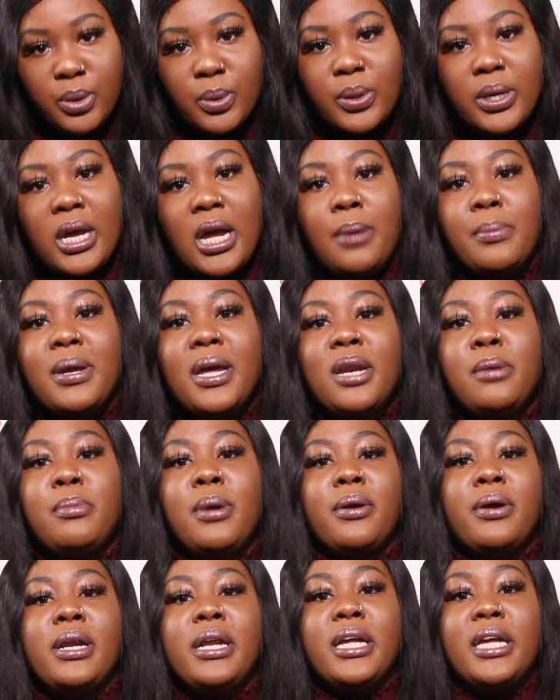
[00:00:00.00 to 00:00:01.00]
okay? I'm getting
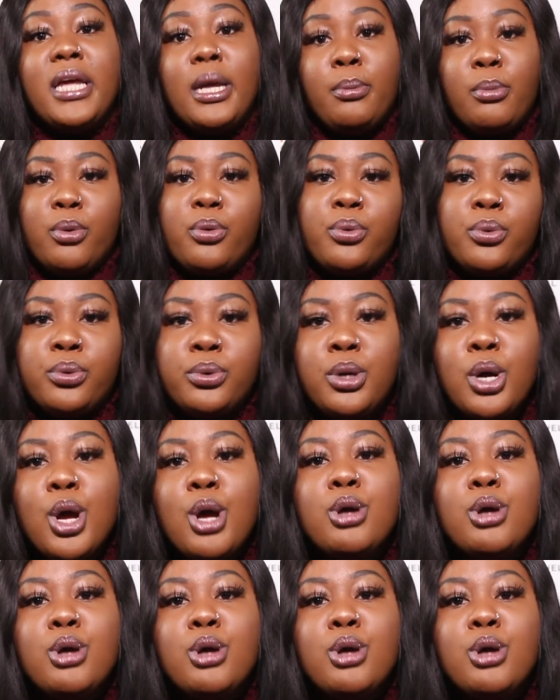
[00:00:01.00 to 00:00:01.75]
married in Cameroon.